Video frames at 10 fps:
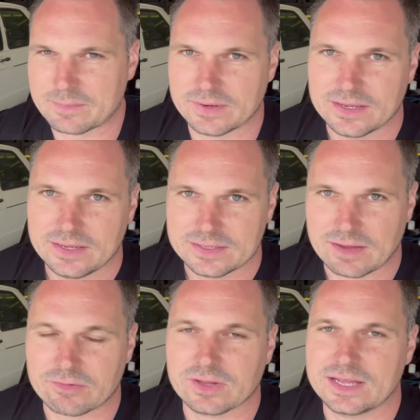But
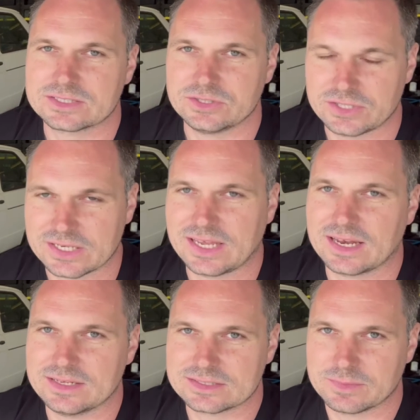nevertheless, you did
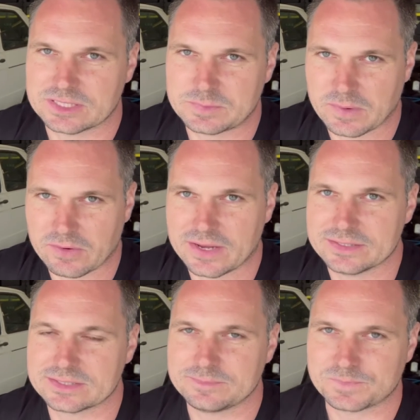get some
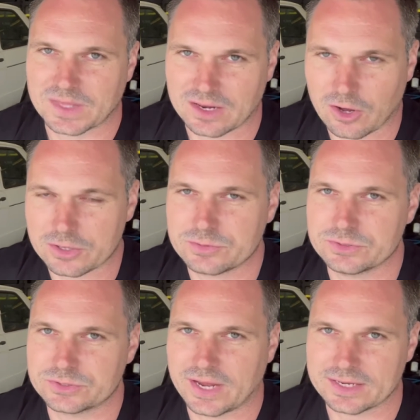experience getting onto a
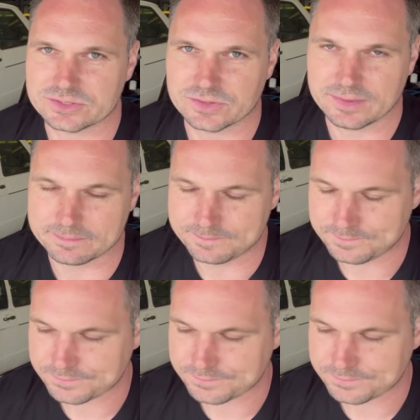drag strip,